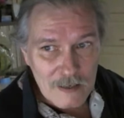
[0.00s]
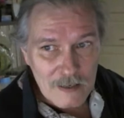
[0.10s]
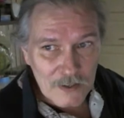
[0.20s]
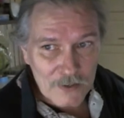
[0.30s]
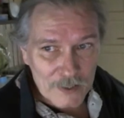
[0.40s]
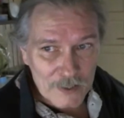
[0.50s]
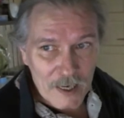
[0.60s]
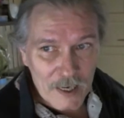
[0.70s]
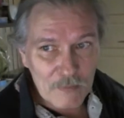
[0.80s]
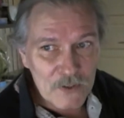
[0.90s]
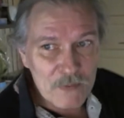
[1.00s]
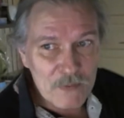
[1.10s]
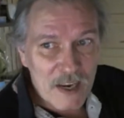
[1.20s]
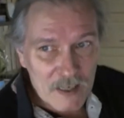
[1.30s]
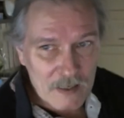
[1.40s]
The gray cable is
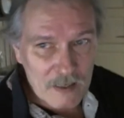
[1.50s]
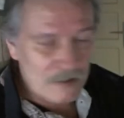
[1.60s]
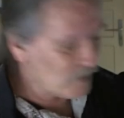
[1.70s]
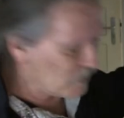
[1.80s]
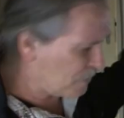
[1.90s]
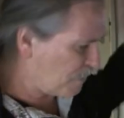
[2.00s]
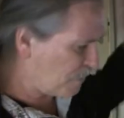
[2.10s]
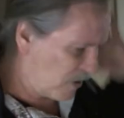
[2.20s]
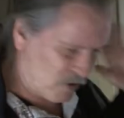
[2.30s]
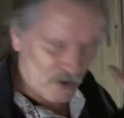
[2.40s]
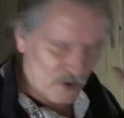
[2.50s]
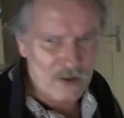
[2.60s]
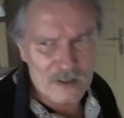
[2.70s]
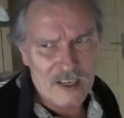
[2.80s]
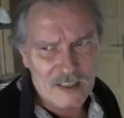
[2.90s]
back in just to make
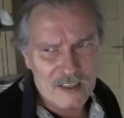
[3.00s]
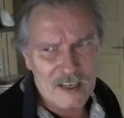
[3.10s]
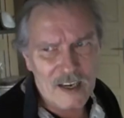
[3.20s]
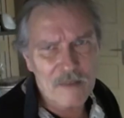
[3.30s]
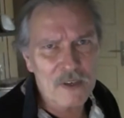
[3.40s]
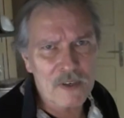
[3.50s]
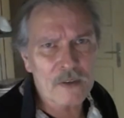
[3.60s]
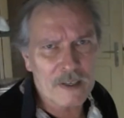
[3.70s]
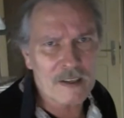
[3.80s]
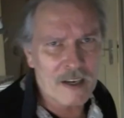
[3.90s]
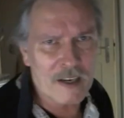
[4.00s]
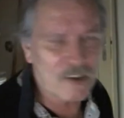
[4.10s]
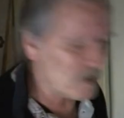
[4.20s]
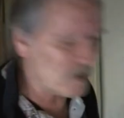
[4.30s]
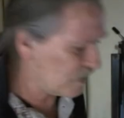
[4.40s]
sure that I have the correct
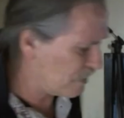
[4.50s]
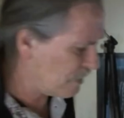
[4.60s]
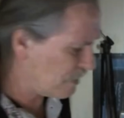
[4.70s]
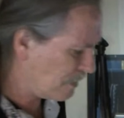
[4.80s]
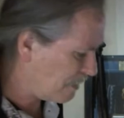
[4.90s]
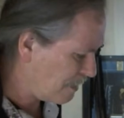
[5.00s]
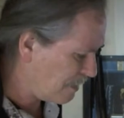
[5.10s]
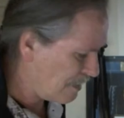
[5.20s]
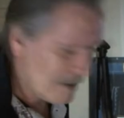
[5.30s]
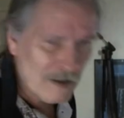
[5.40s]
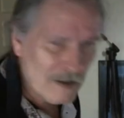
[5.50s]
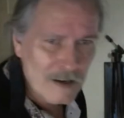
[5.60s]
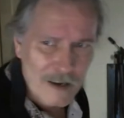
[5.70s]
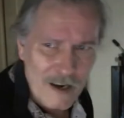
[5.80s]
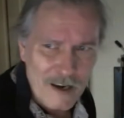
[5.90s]
connections.
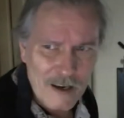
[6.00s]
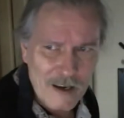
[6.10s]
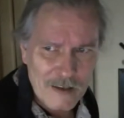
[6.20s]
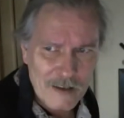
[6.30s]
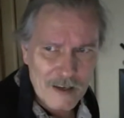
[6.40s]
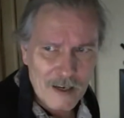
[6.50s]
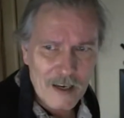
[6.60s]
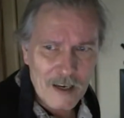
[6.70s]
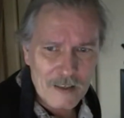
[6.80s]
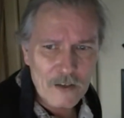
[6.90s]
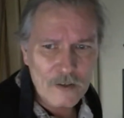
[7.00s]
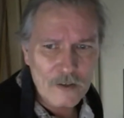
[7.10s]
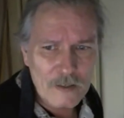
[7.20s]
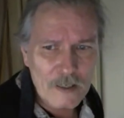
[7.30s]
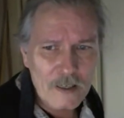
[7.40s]
And then I had to
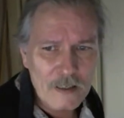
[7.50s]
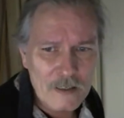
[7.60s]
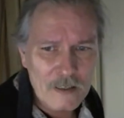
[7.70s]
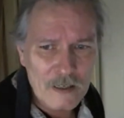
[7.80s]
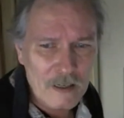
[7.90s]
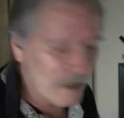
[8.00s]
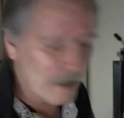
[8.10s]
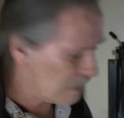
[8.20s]
go and uh,